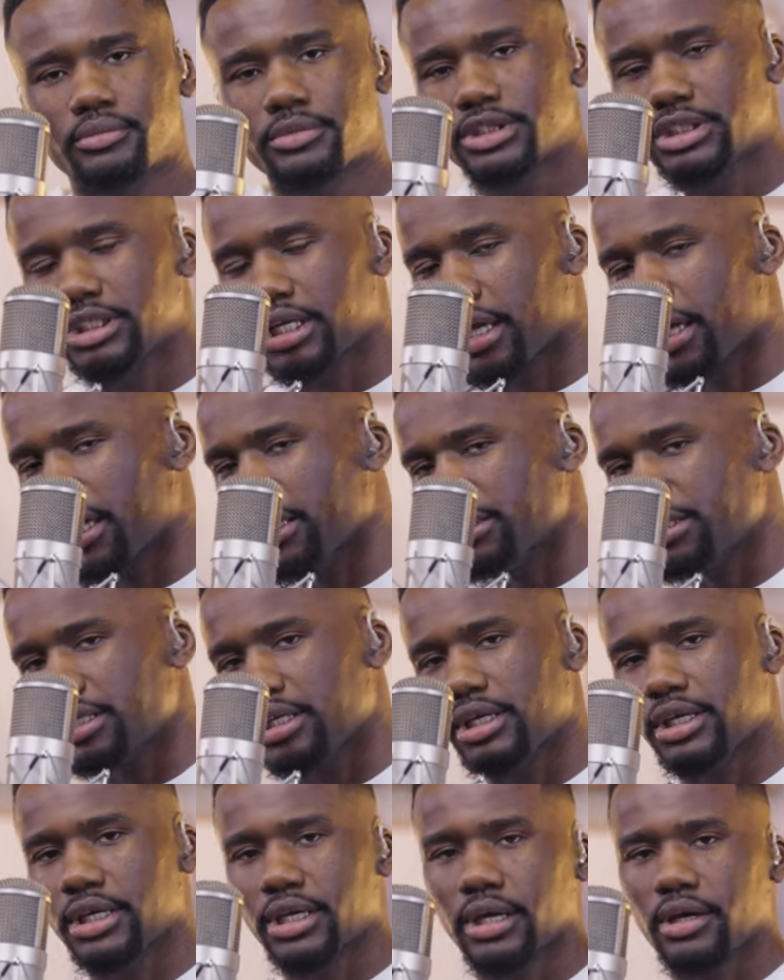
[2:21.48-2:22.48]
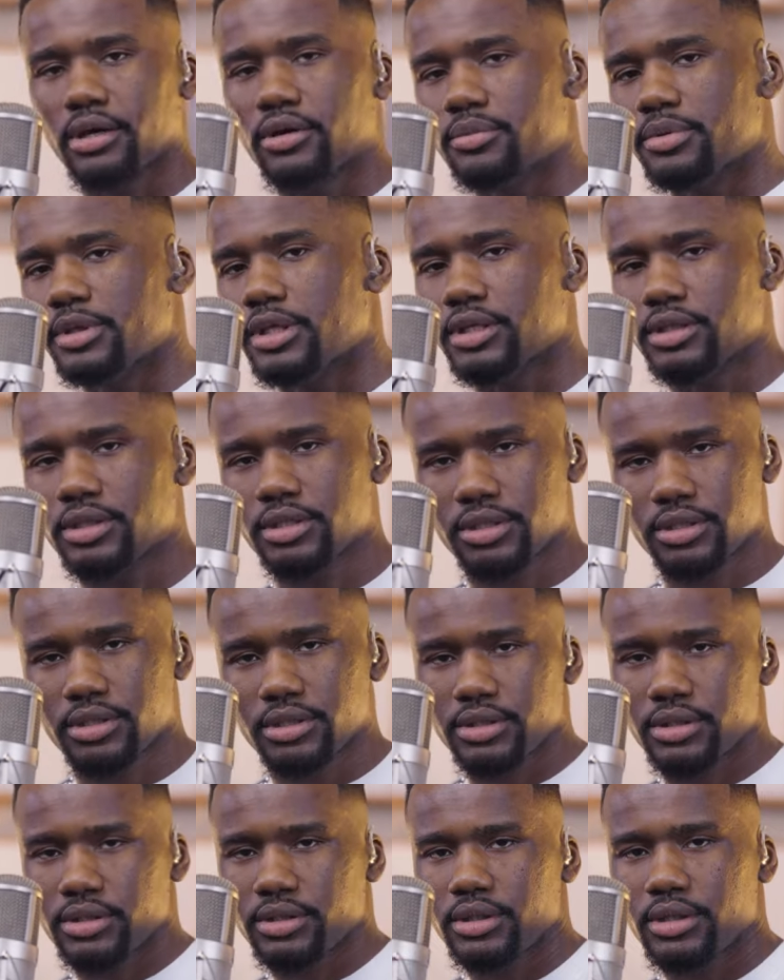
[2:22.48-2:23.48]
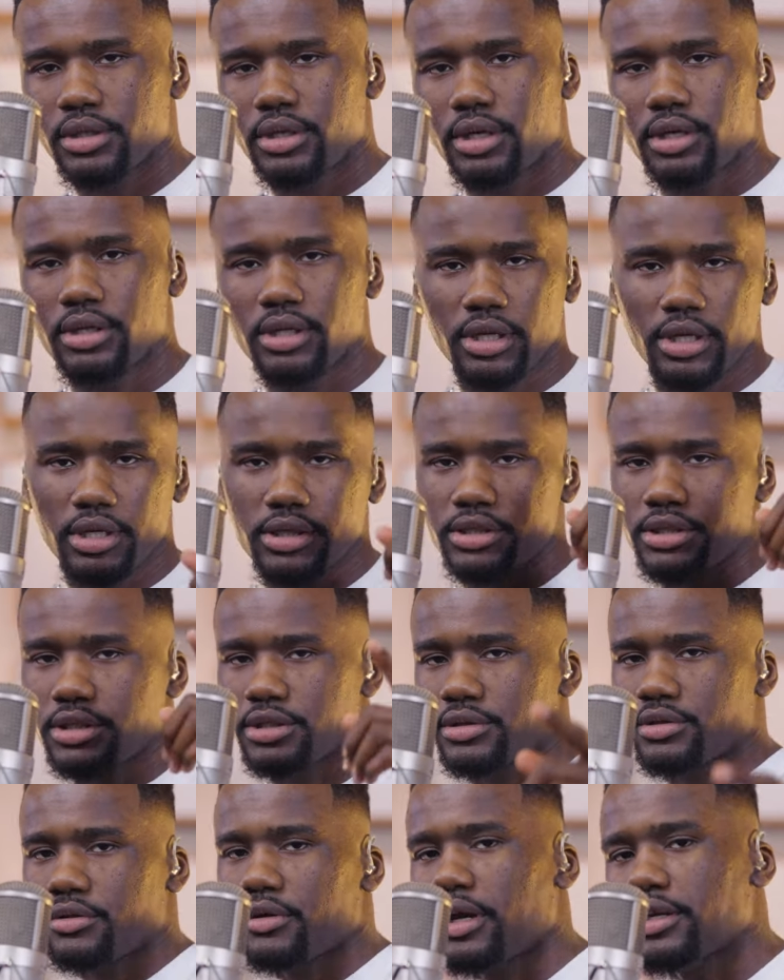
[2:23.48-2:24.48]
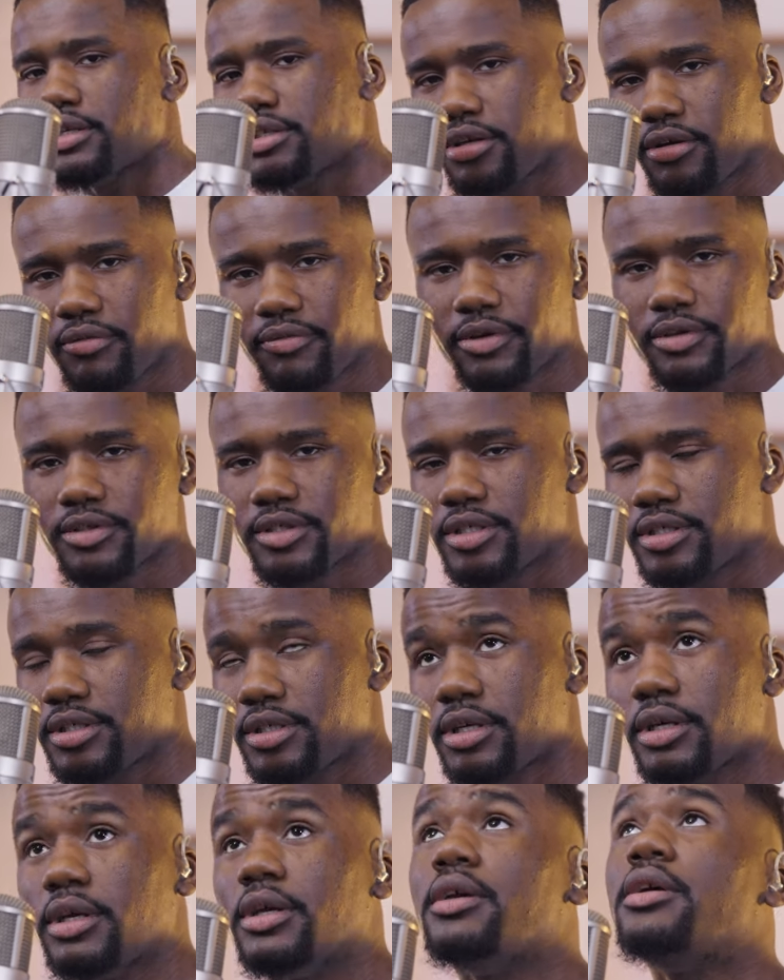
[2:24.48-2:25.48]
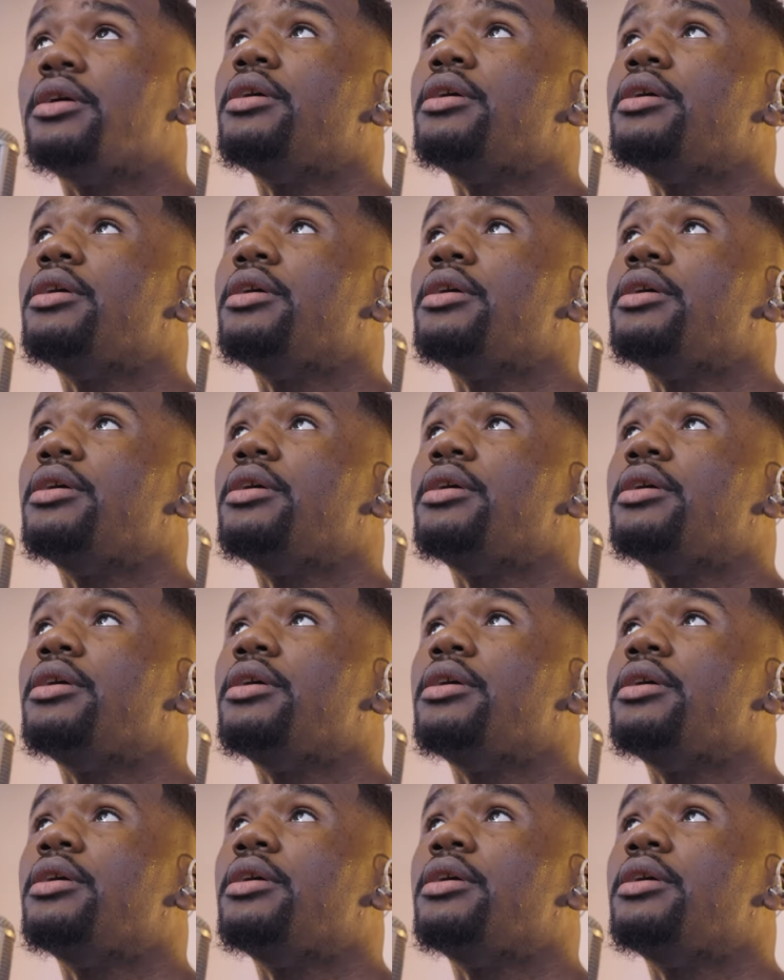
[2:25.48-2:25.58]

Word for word: Gracy Hopkins. In English is Grace, en français c'est